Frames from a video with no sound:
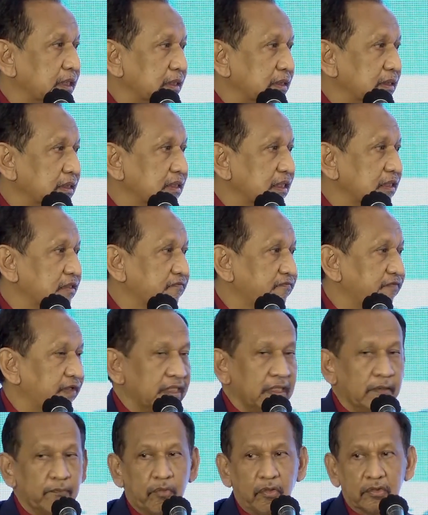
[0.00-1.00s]
And this is
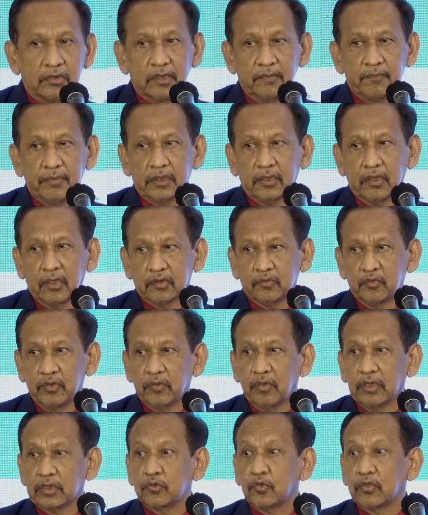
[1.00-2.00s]
very important because
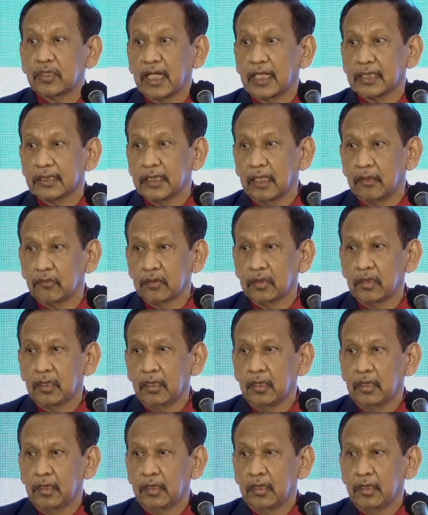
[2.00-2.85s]
we want to cut down,